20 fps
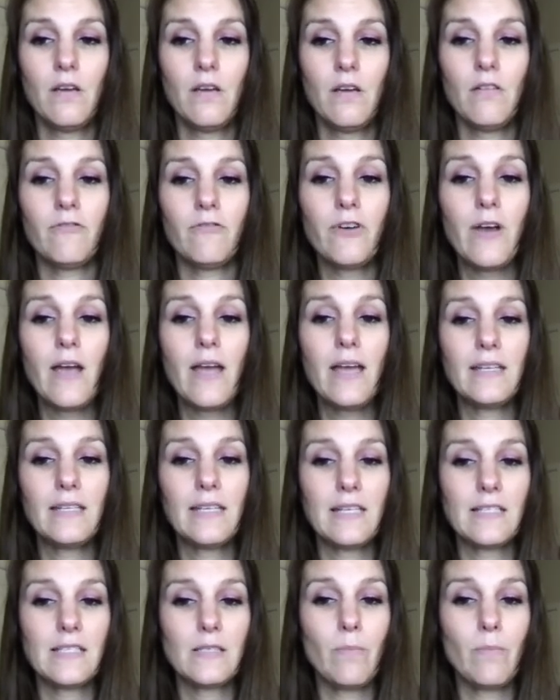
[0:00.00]
Fred
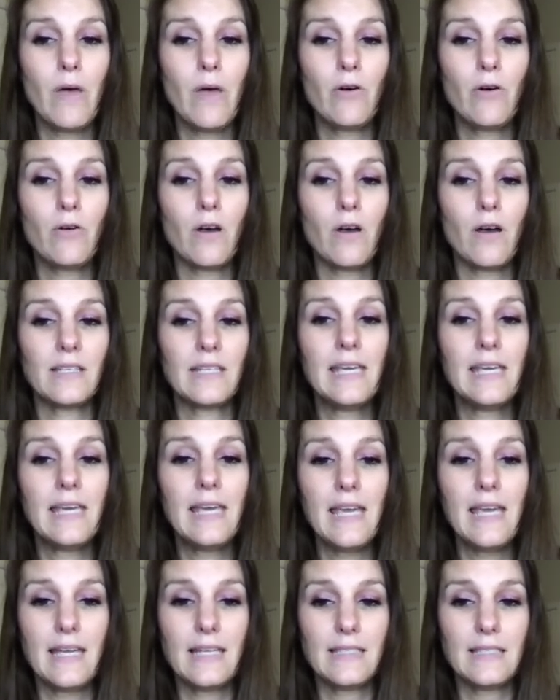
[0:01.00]
gets milk on
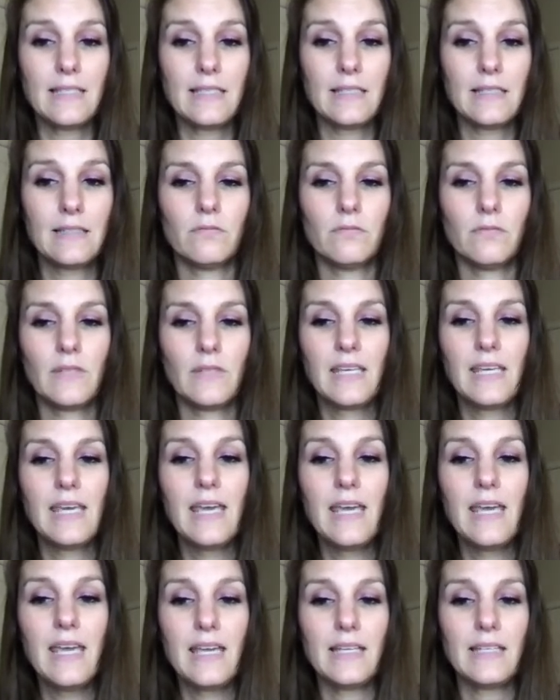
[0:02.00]
Kit.
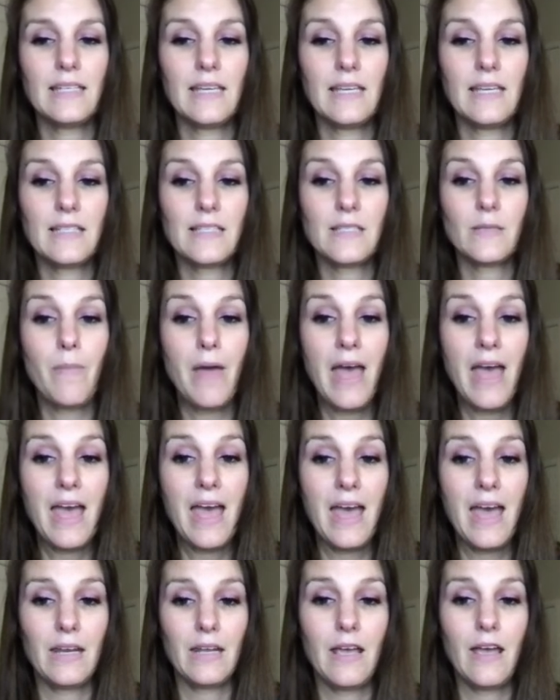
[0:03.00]
Kit gets
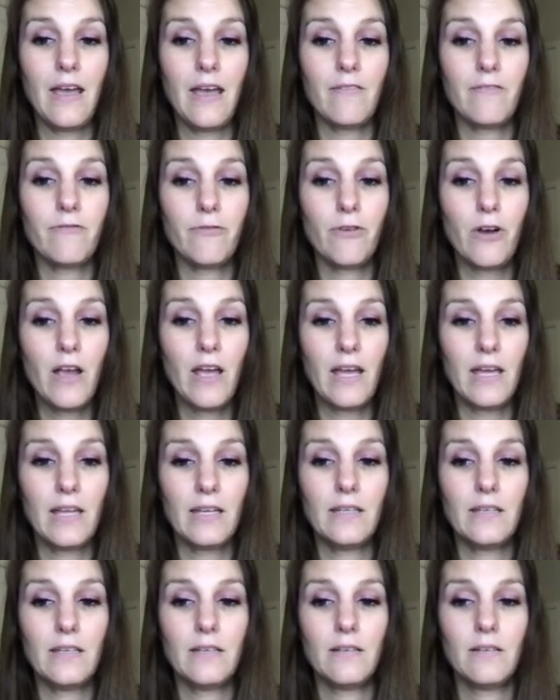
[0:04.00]
mad at
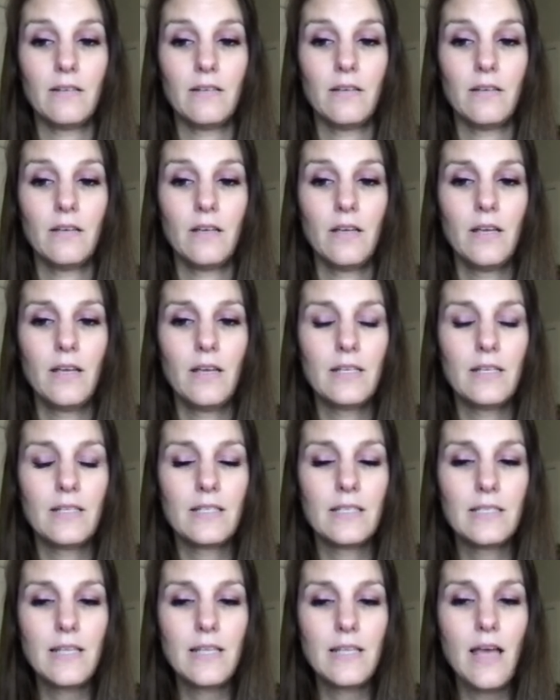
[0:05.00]
Fred.
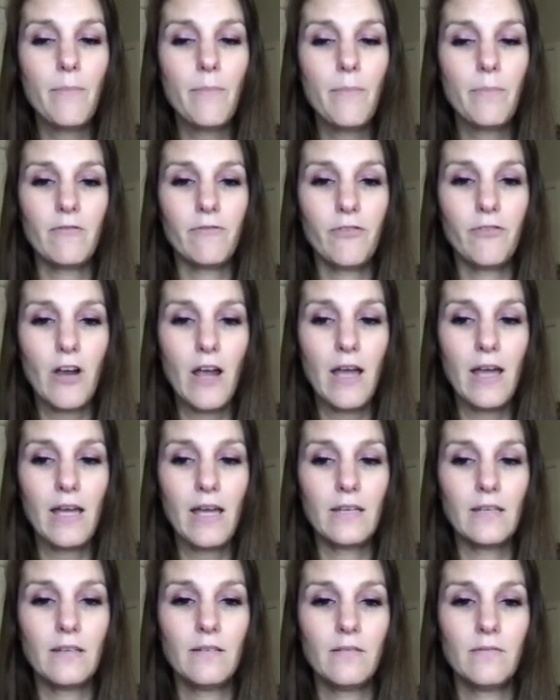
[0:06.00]
Stop it,
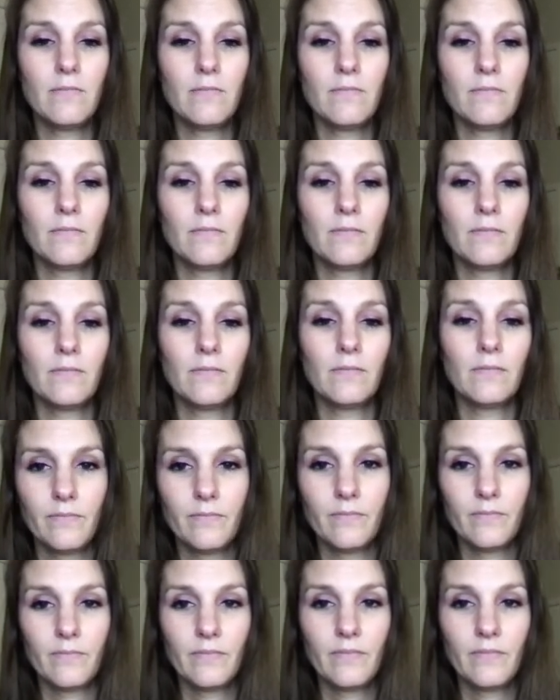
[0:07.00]
Fred.
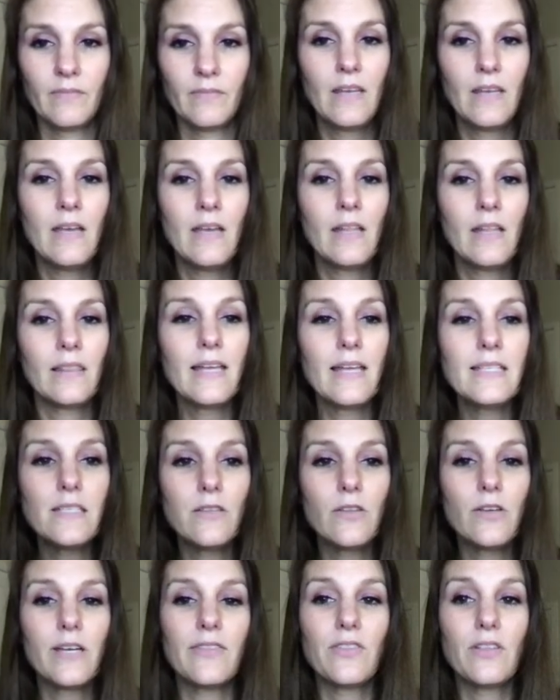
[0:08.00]
Let's
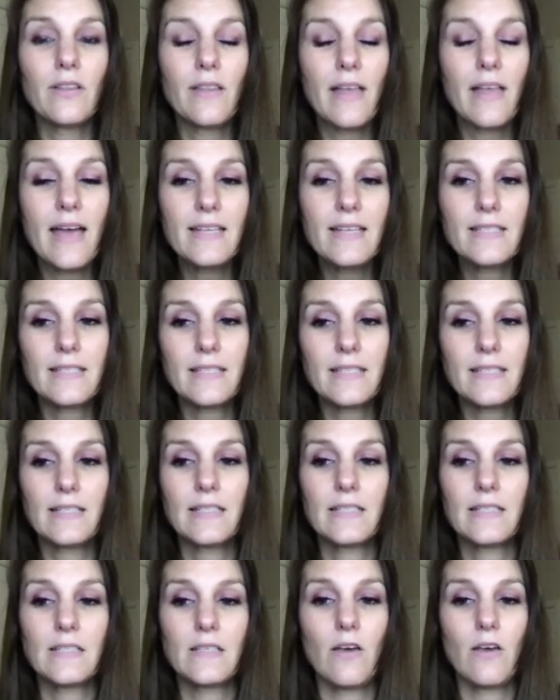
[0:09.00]
look at the last
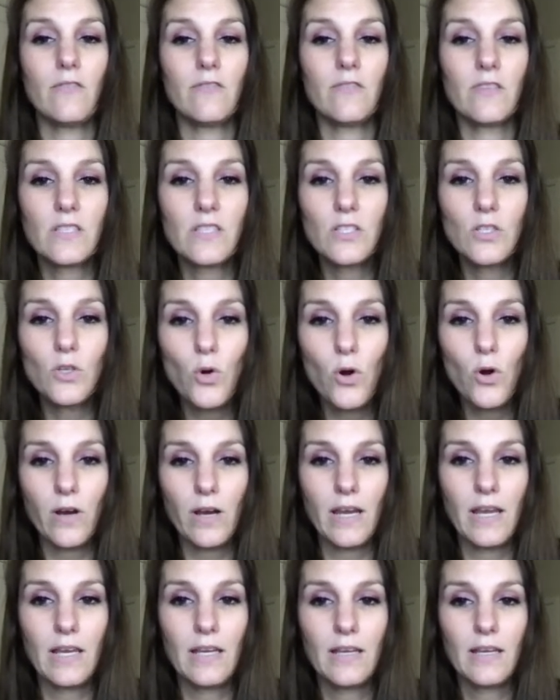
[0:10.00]
sentence of the
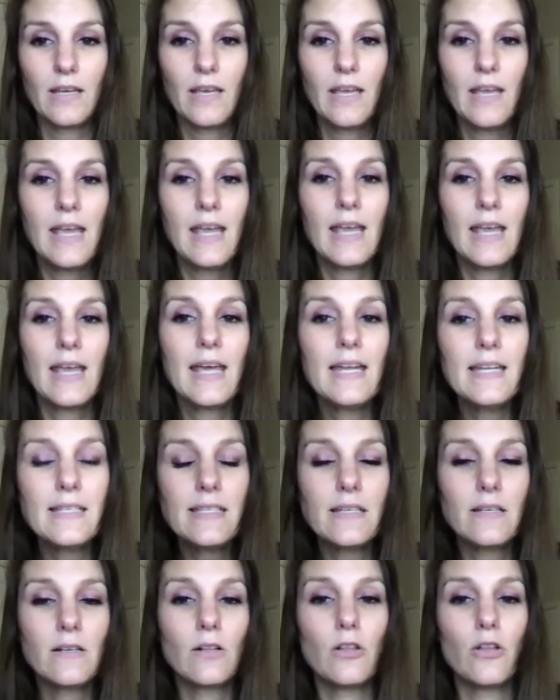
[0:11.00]
story. It is
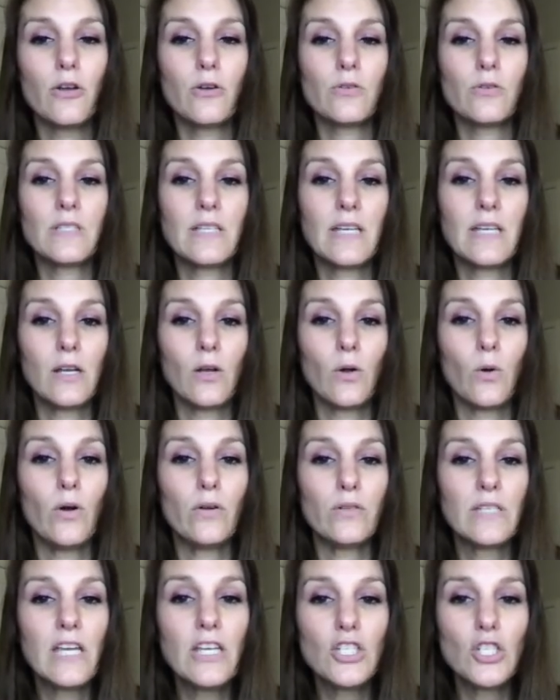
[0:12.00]
enclosed in
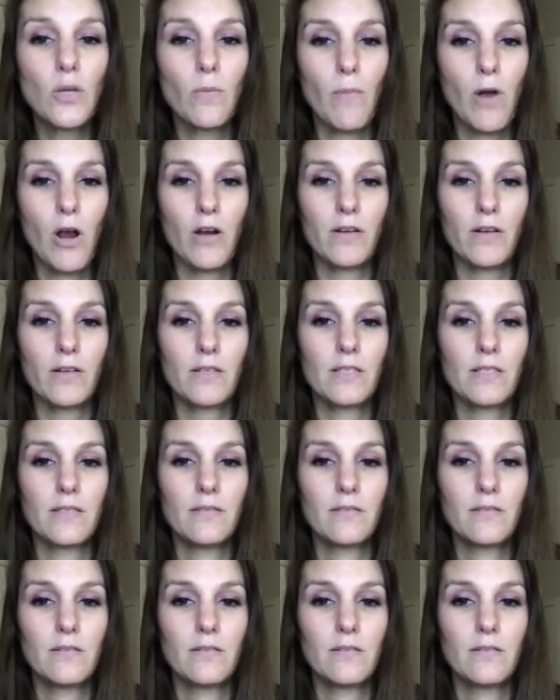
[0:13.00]
quotation marks.